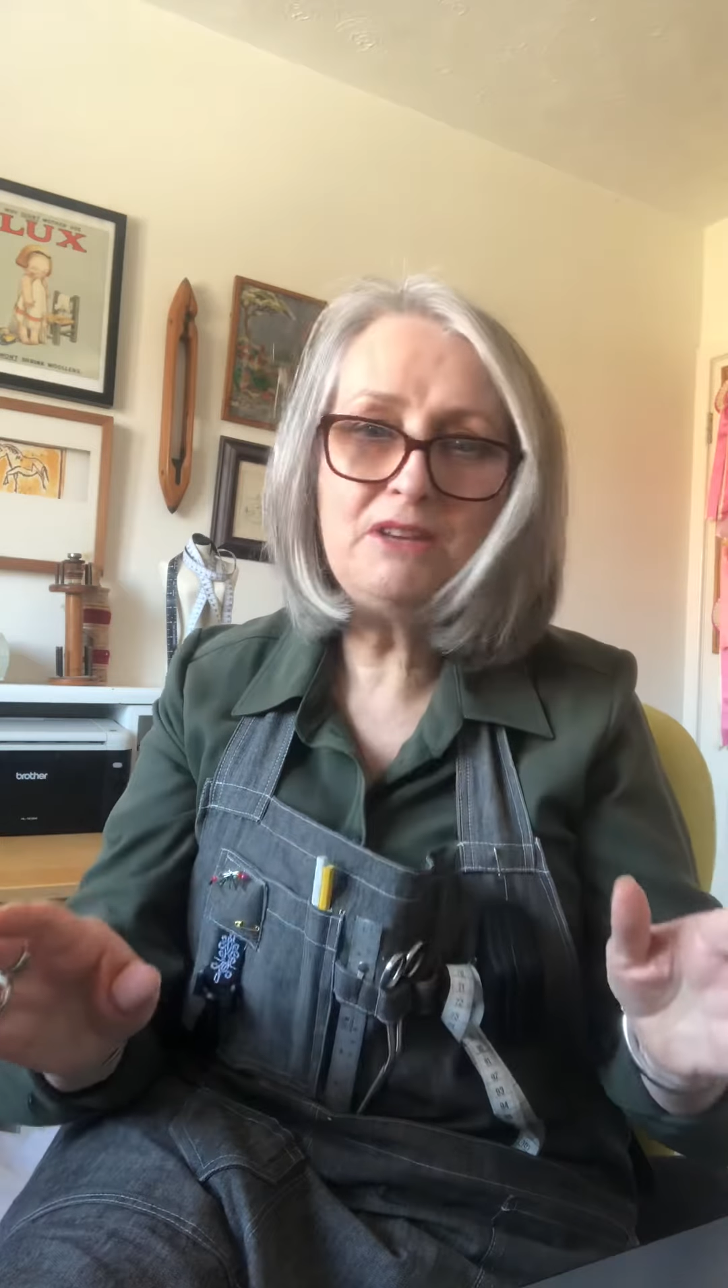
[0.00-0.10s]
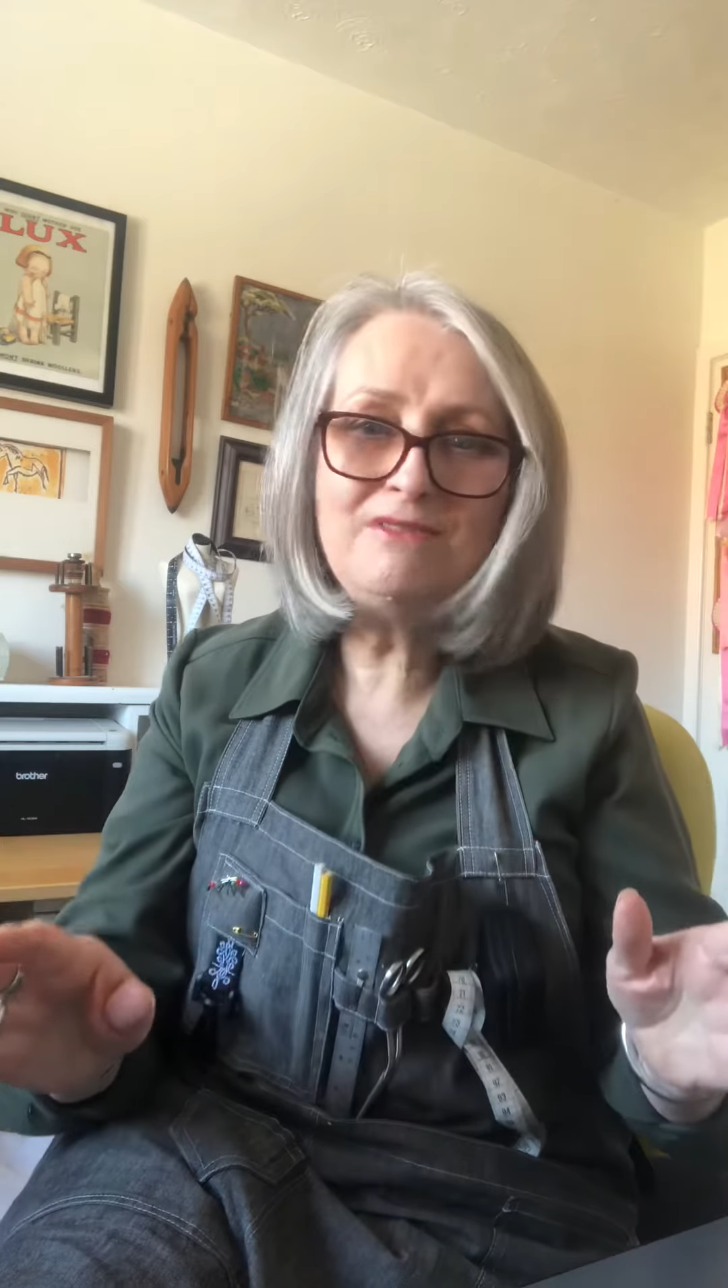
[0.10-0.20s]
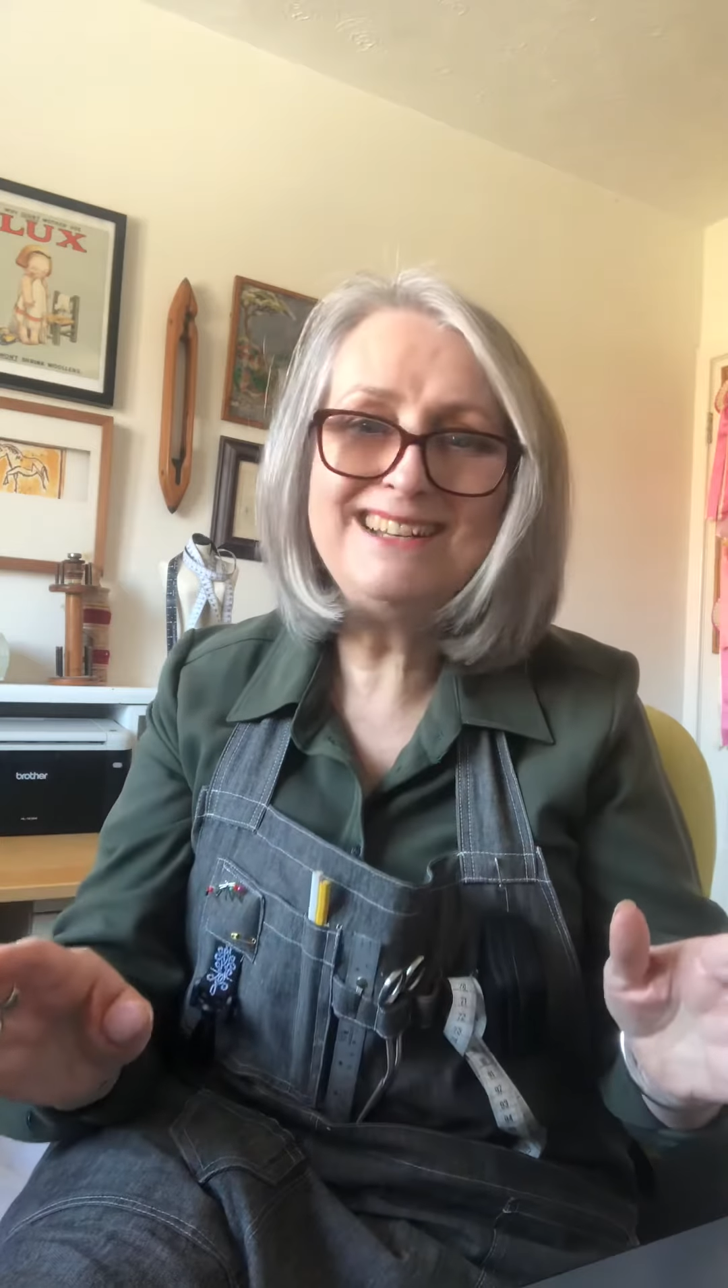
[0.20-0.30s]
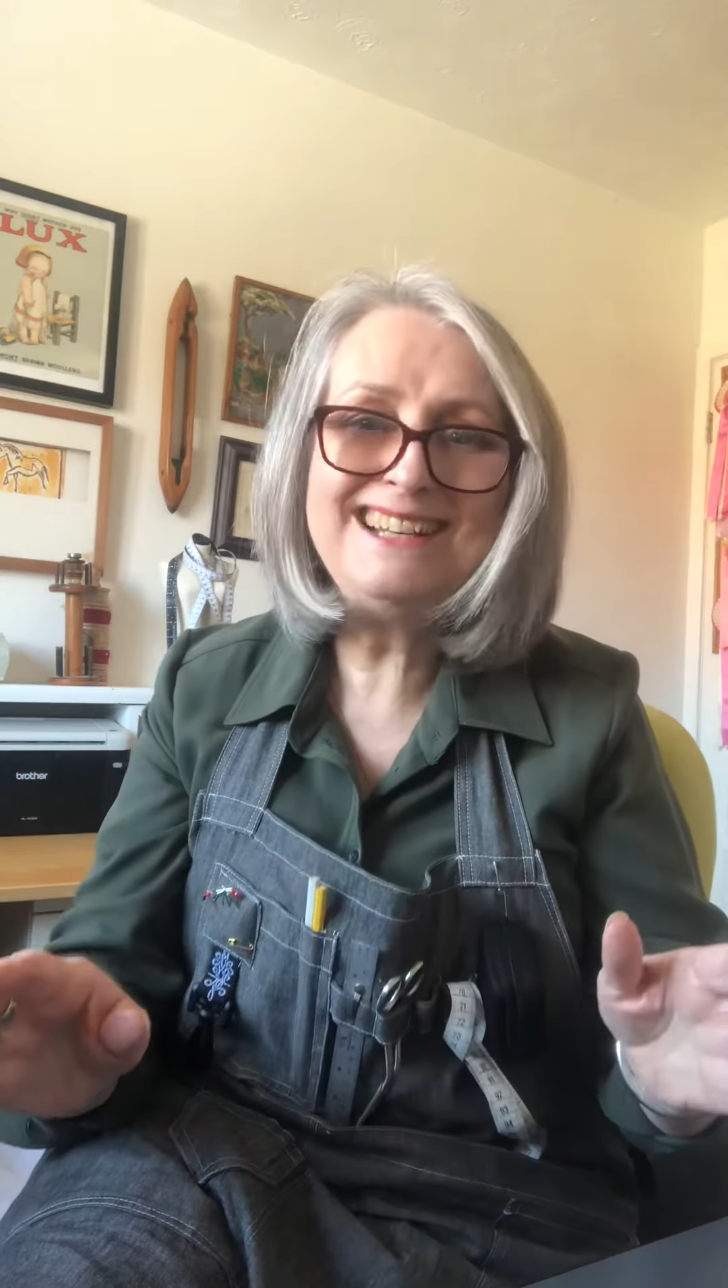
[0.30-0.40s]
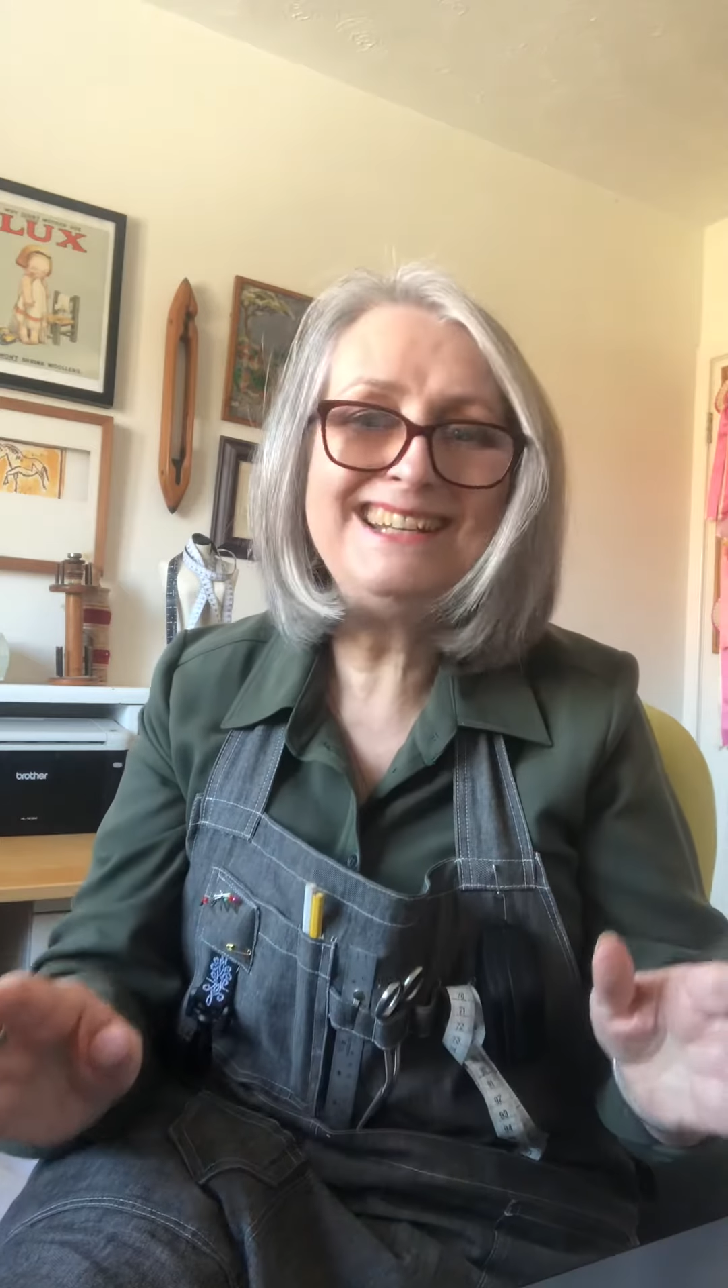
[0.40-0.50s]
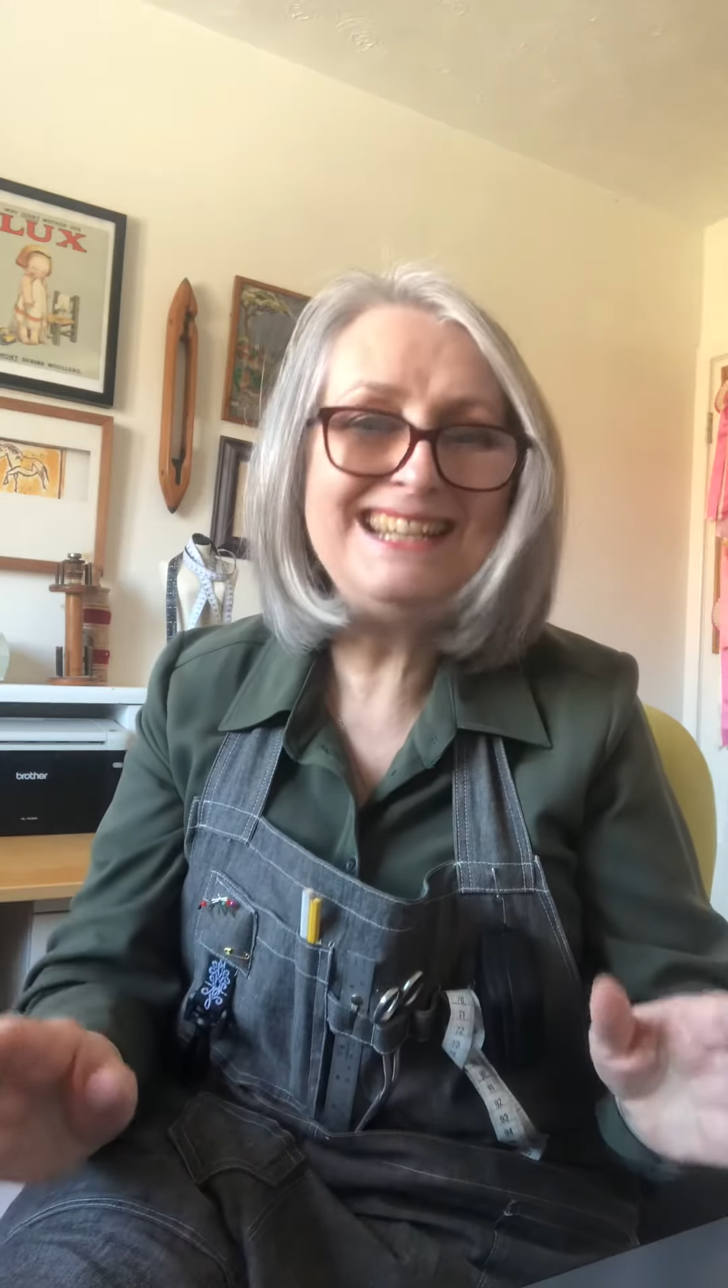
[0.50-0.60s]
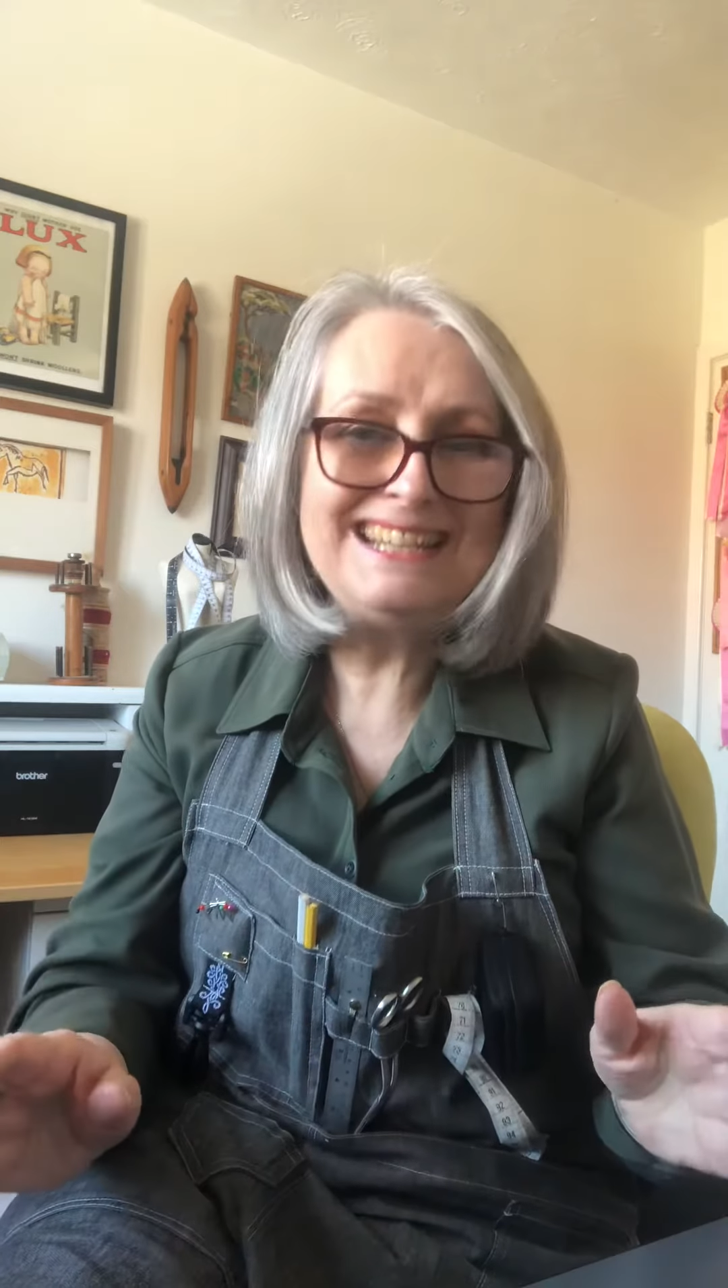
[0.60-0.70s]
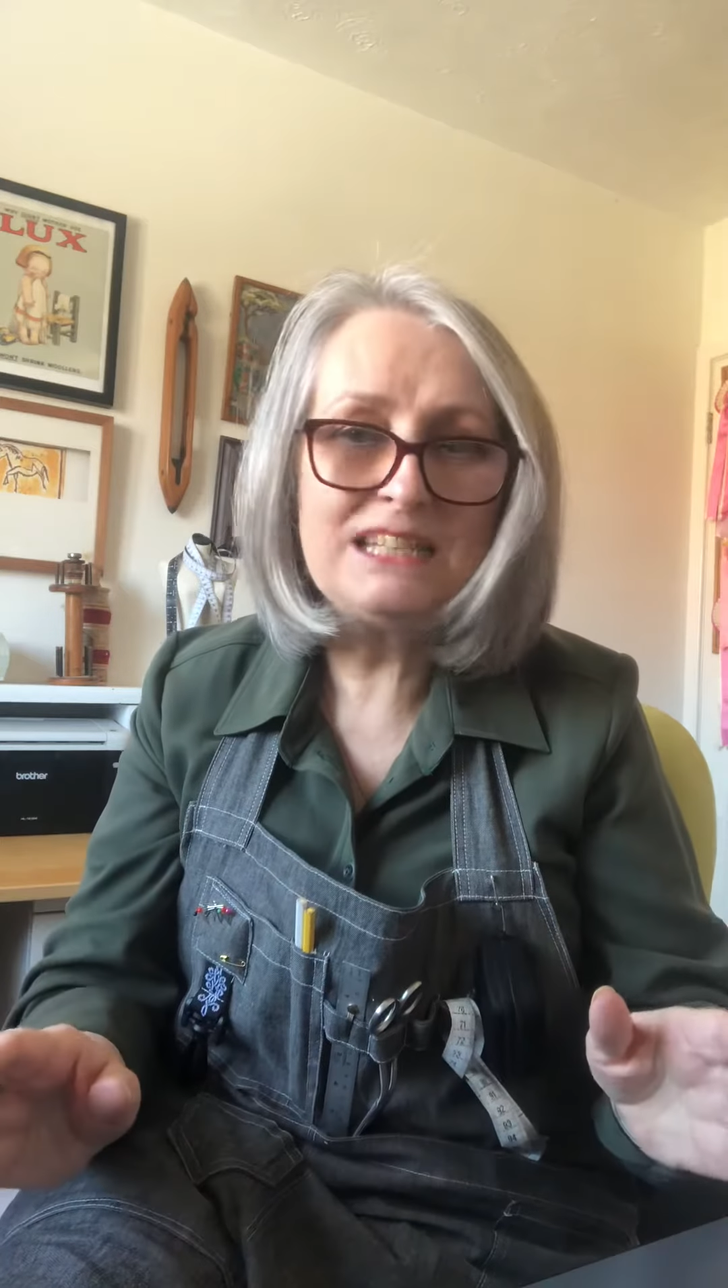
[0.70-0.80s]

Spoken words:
really needs